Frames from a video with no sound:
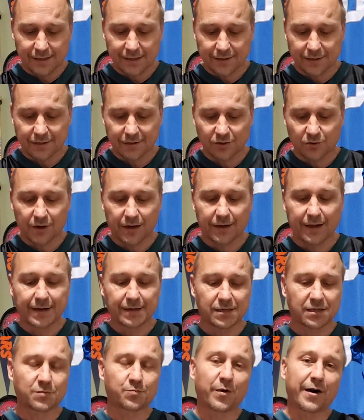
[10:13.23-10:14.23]
6-3
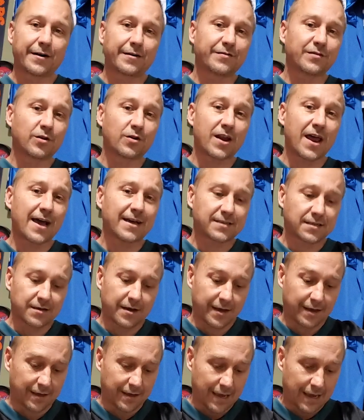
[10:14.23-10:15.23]
against spread in their last
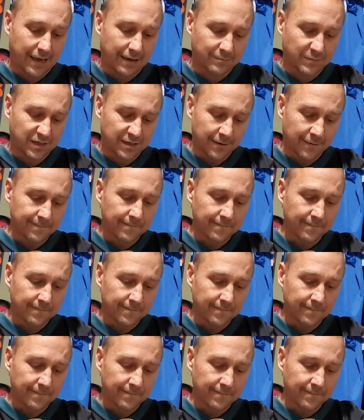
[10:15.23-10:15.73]
9 games.